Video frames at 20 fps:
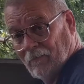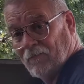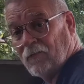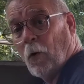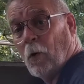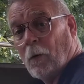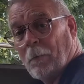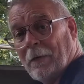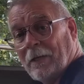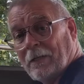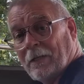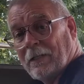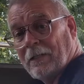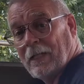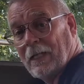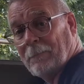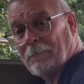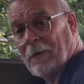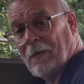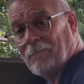4
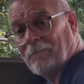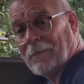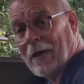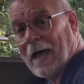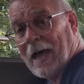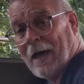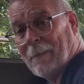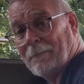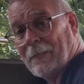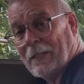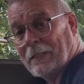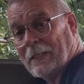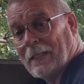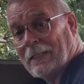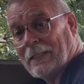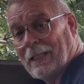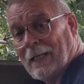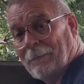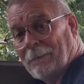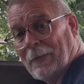Mississippi, 5
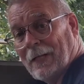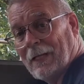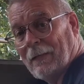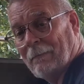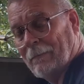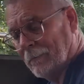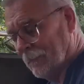Mississippi,